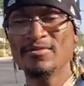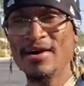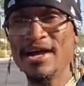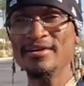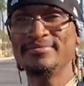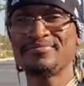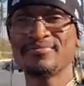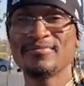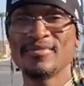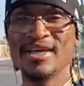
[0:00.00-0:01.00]
Right?
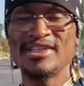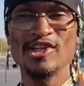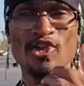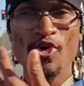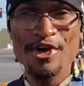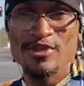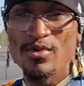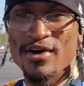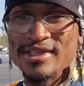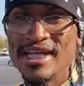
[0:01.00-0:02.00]
It's the Lord's
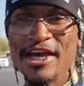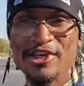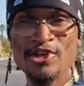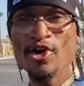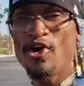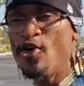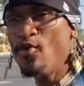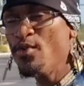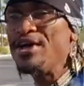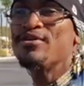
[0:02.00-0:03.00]
will. It's not your
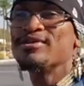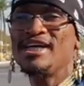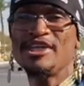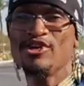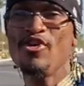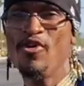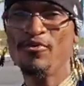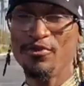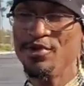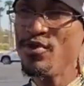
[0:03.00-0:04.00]
own will. It's not your
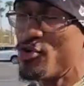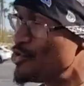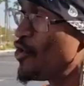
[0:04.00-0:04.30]
own free will.